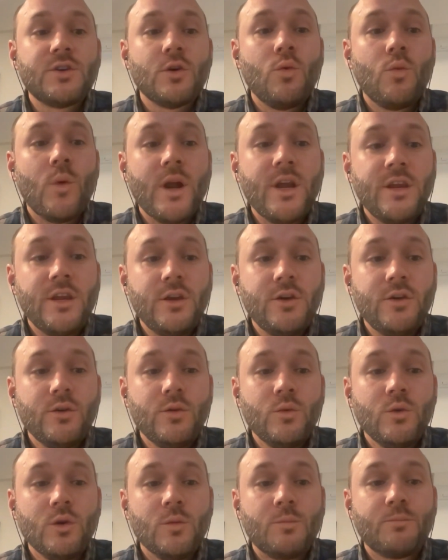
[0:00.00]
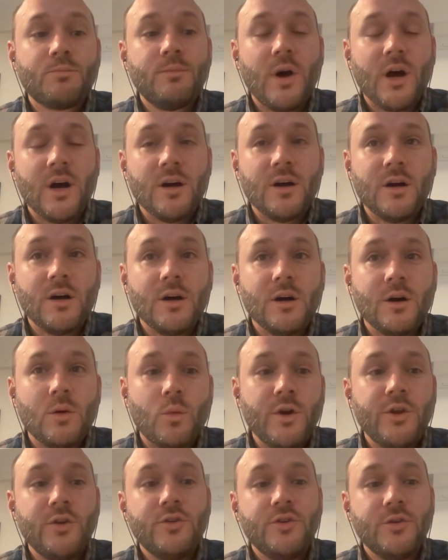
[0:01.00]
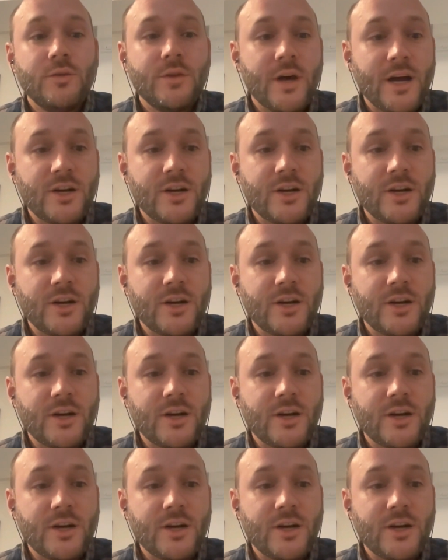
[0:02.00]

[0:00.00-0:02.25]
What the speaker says: So when you do